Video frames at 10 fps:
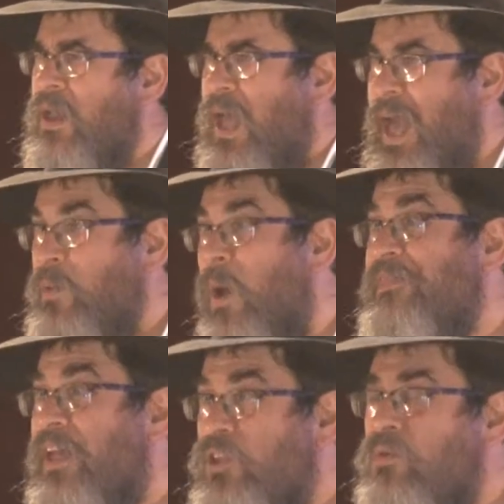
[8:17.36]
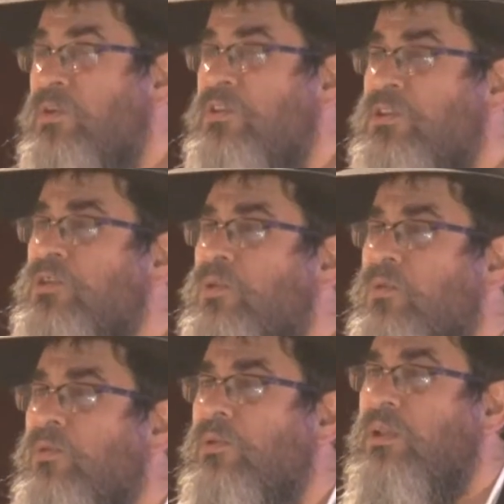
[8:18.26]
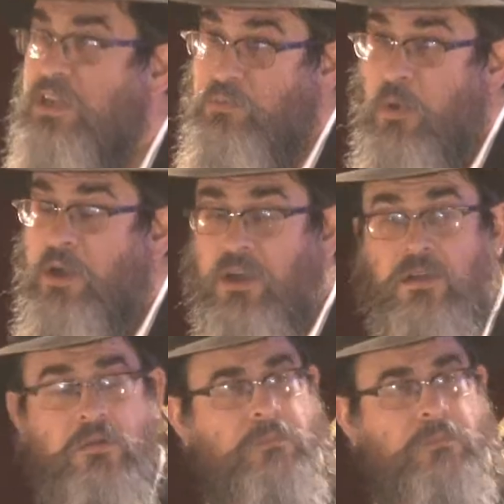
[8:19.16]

And what they do in school is work.